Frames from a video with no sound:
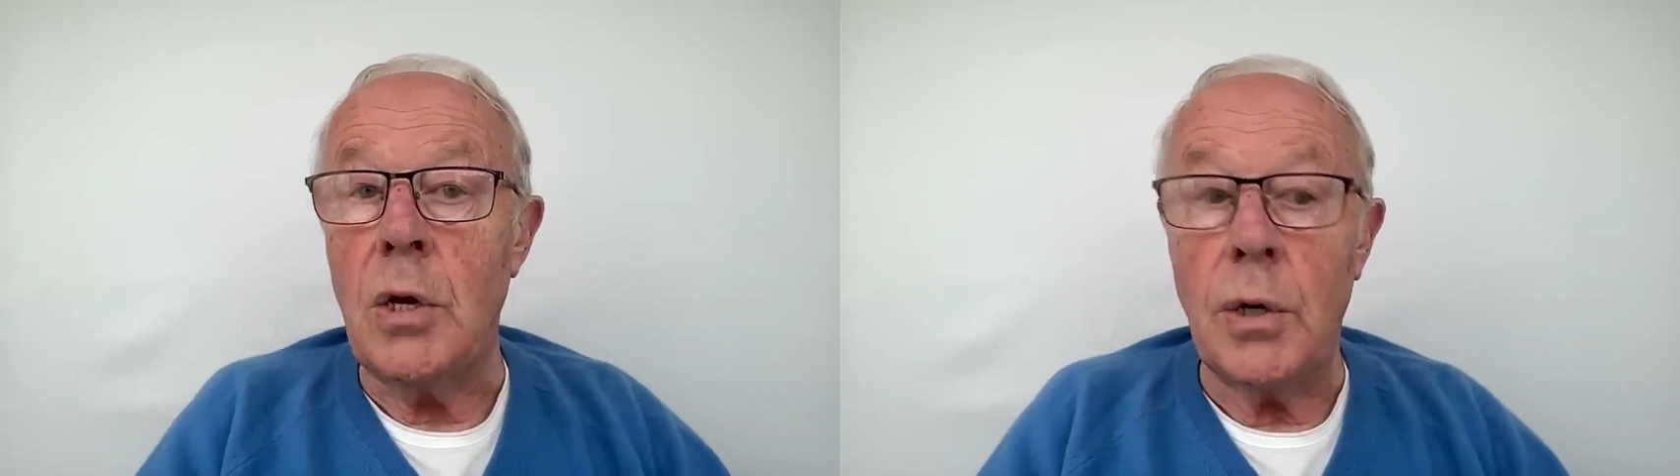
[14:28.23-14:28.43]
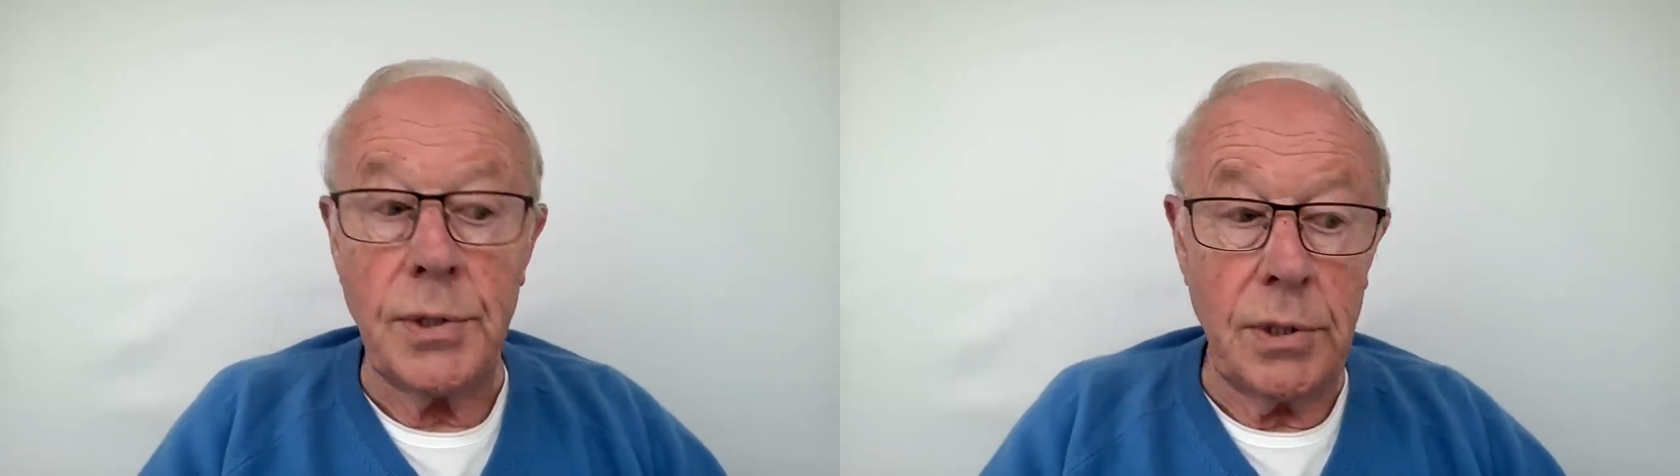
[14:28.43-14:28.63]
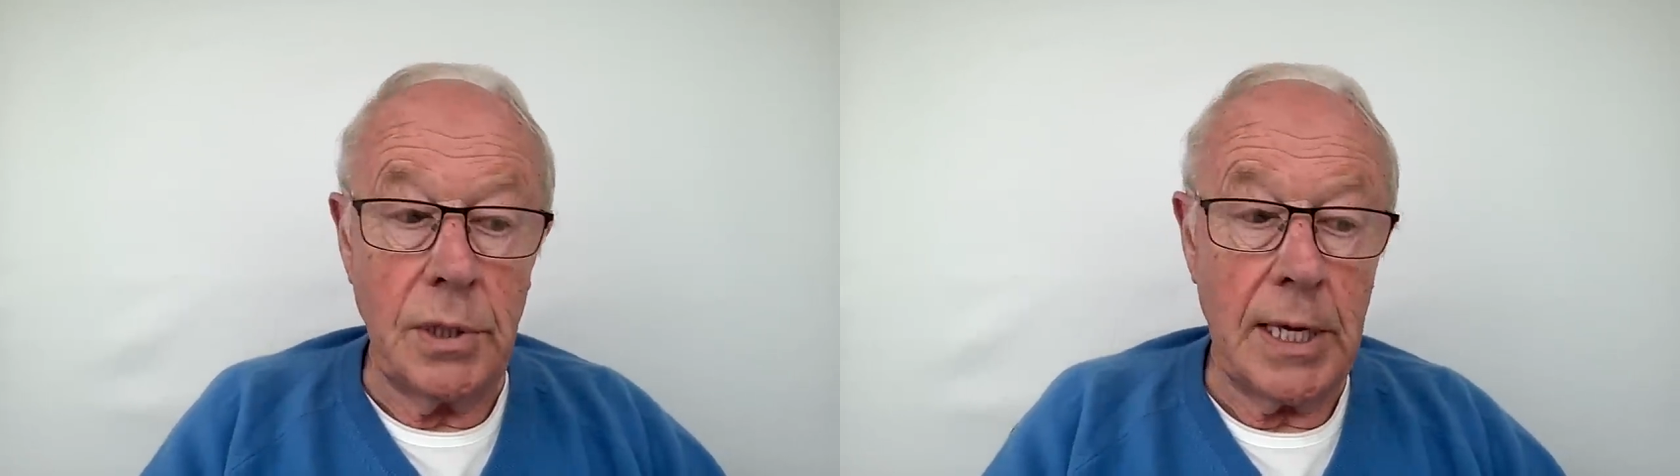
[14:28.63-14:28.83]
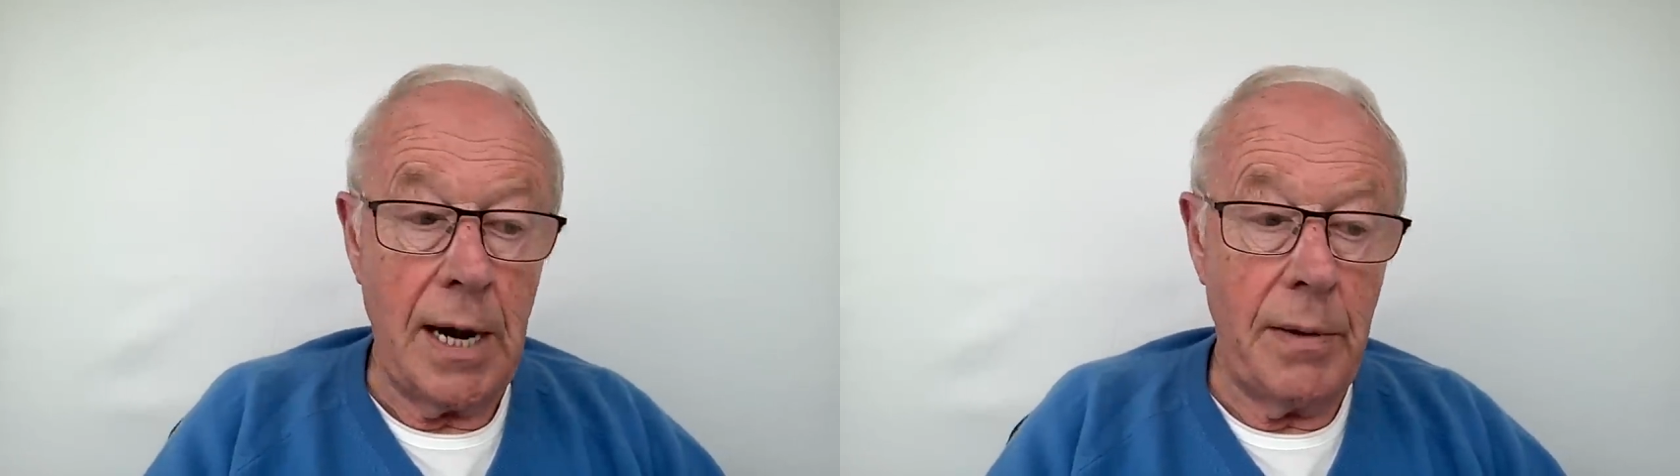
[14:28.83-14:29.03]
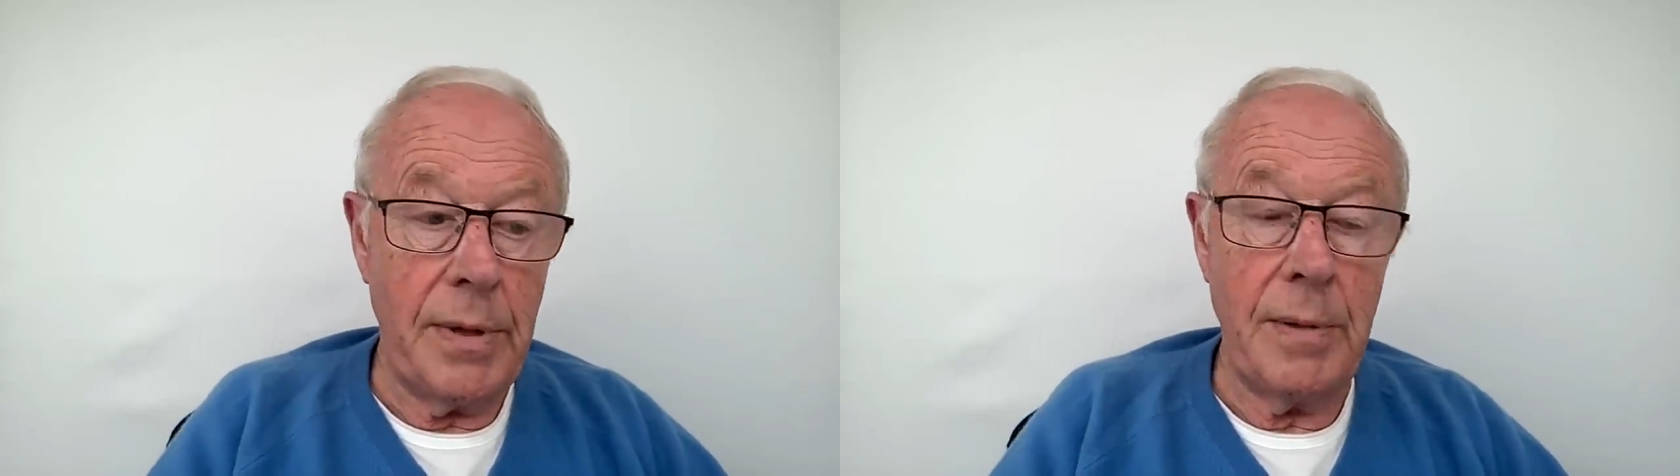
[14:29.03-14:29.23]
yachts in the
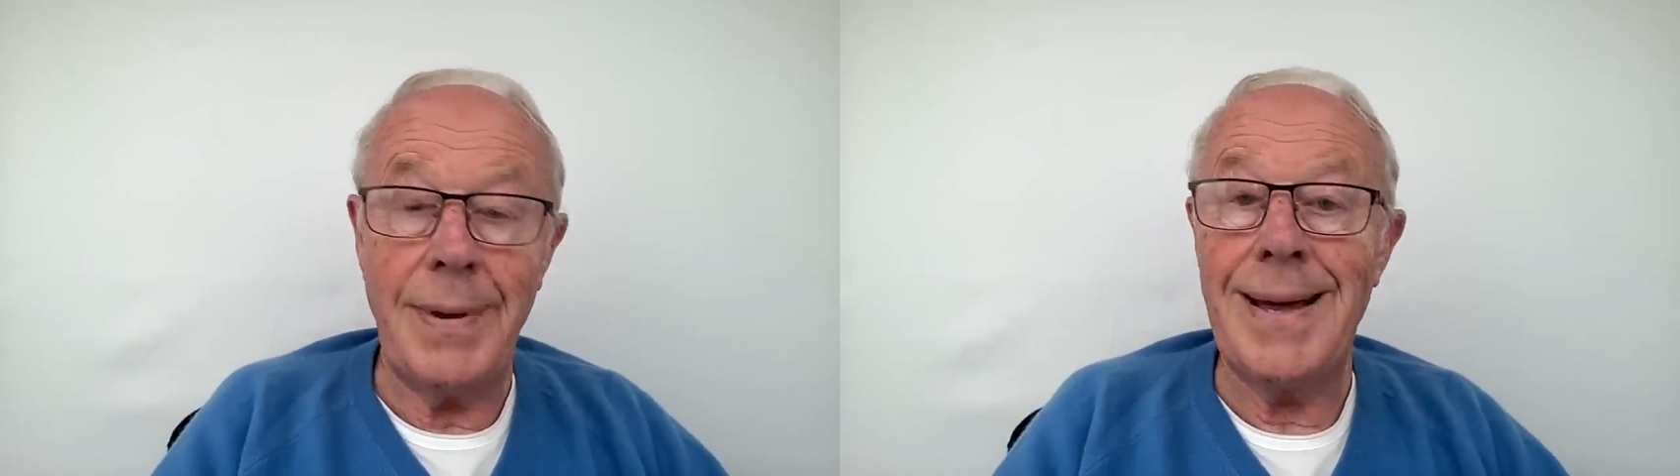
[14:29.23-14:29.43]
Caribbean,